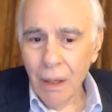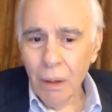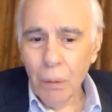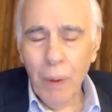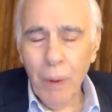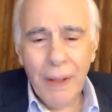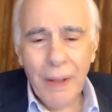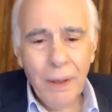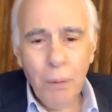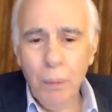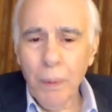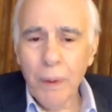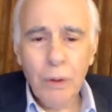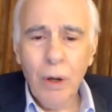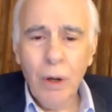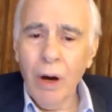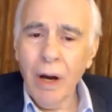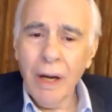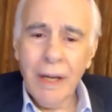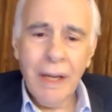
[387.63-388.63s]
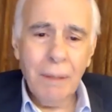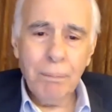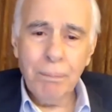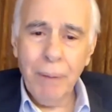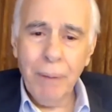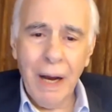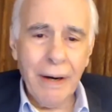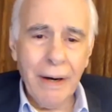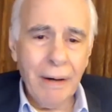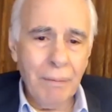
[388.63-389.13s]
Whether we're talking
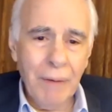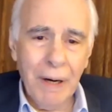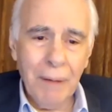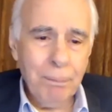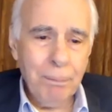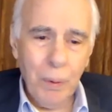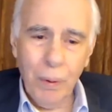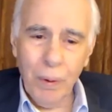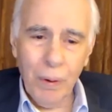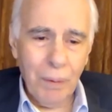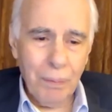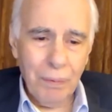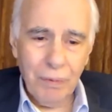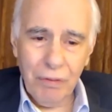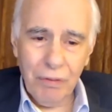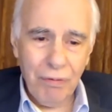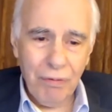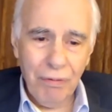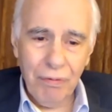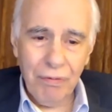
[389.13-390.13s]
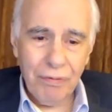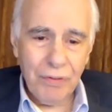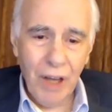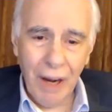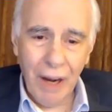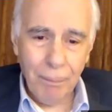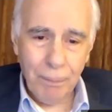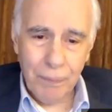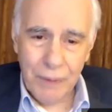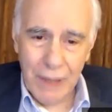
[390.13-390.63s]
bottom up or
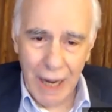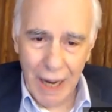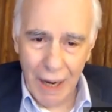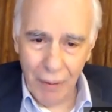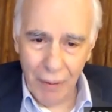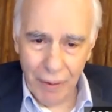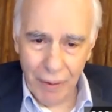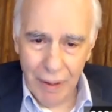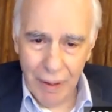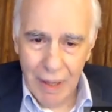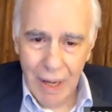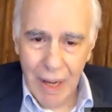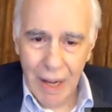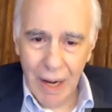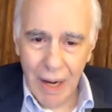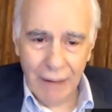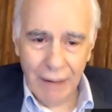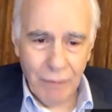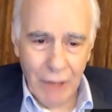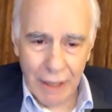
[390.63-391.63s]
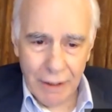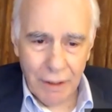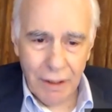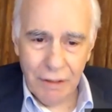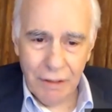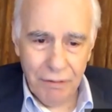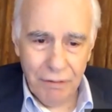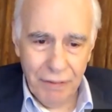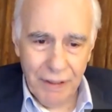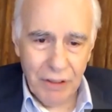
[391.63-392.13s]
top down, I'm not
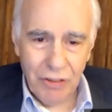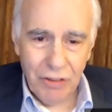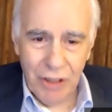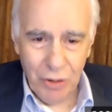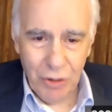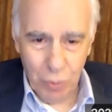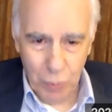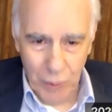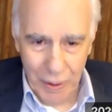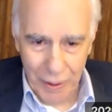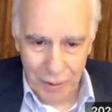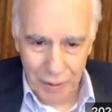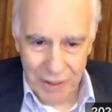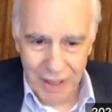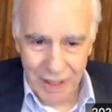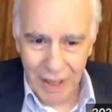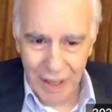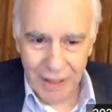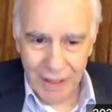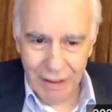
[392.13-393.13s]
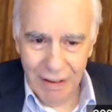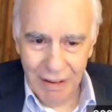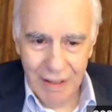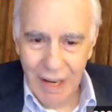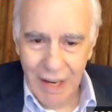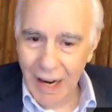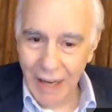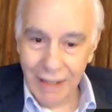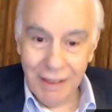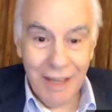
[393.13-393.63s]
convinced it's one or the other.
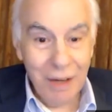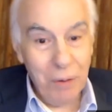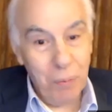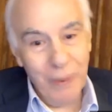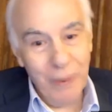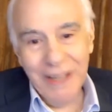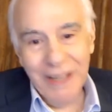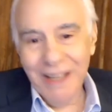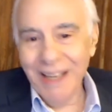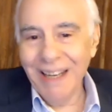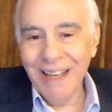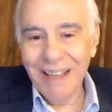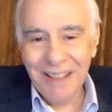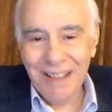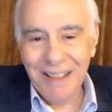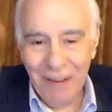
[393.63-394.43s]
I think we need it